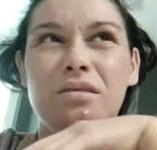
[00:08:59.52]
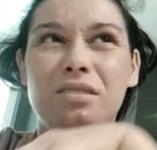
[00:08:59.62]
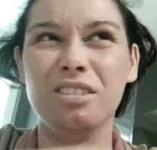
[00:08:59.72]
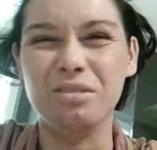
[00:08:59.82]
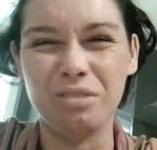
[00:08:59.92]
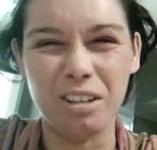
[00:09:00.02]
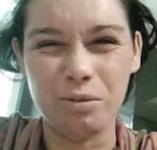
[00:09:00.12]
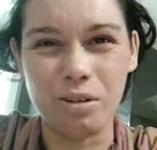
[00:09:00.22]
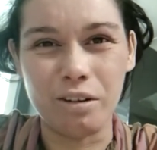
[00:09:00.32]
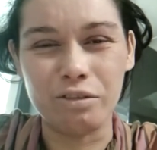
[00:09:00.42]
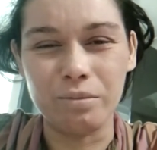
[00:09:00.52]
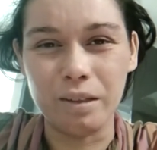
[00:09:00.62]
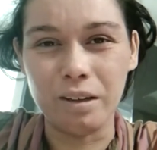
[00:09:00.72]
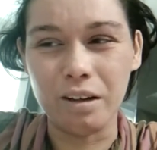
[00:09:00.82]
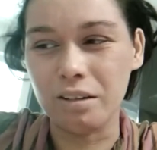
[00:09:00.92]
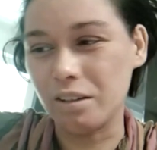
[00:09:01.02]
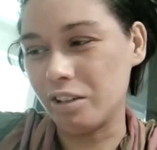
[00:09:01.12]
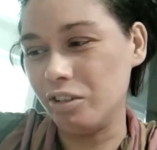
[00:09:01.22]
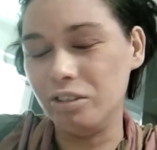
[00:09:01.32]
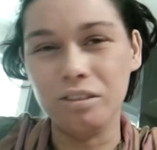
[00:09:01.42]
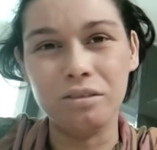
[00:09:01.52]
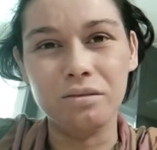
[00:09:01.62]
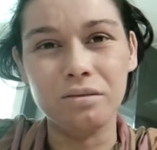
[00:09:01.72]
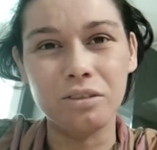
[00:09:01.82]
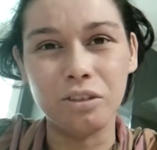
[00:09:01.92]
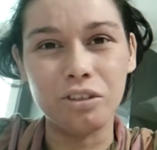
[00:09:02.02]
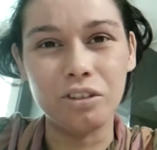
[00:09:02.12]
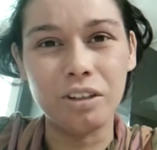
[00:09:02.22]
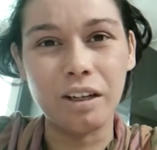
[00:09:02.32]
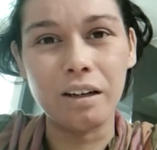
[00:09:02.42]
Didn't really work for me. I couldn't not do that,